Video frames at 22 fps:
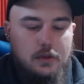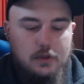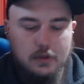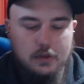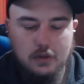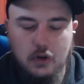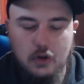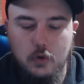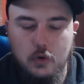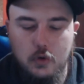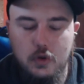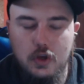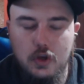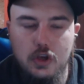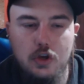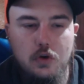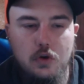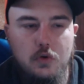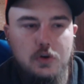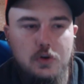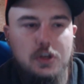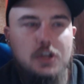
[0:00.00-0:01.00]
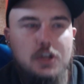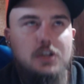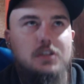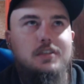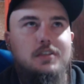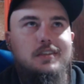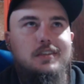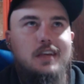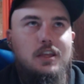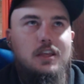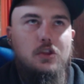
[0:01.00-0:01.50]
you know, the
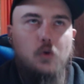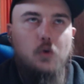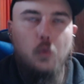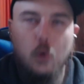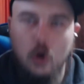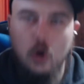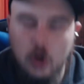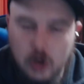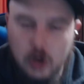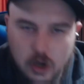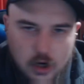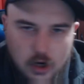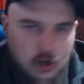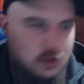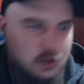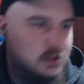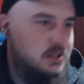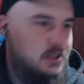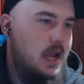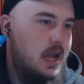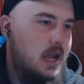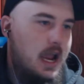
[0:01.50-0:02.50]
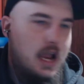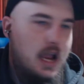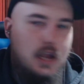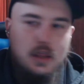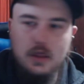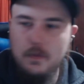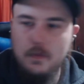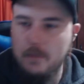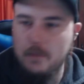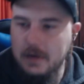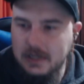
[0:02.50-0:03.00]
unions and the workers
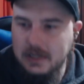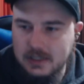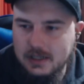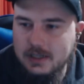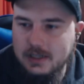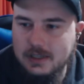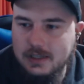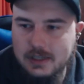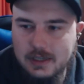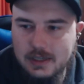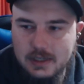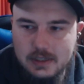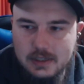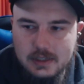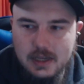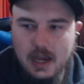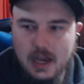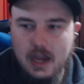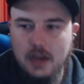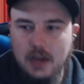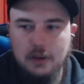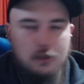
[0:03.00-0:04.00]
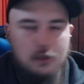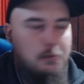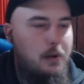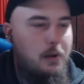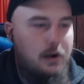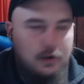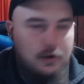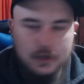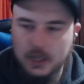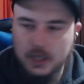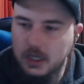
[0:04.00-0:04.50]
and the businesses and the
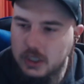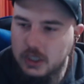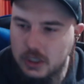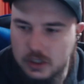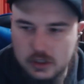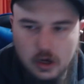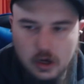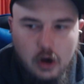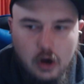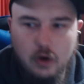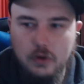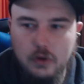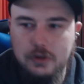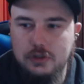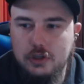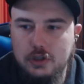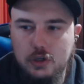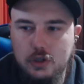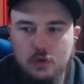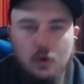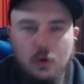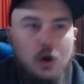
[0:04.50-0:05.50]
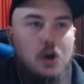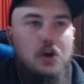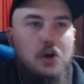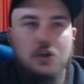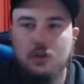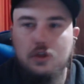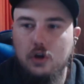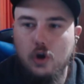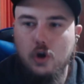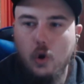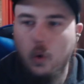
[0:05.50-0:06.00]
politicians all into
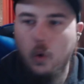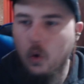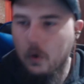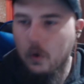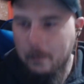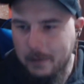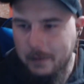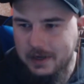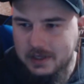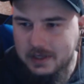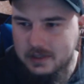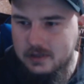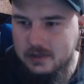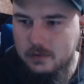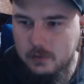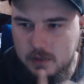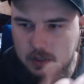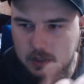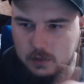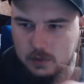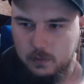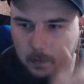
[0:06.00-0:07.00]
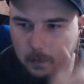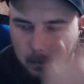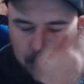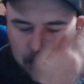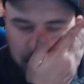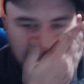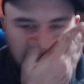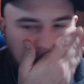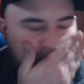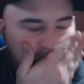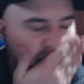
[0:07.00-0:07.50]
the corpus, which is,
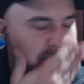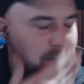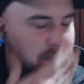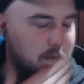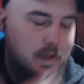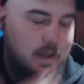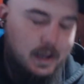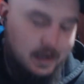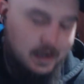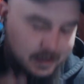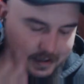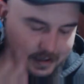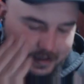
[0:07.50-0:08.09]
like,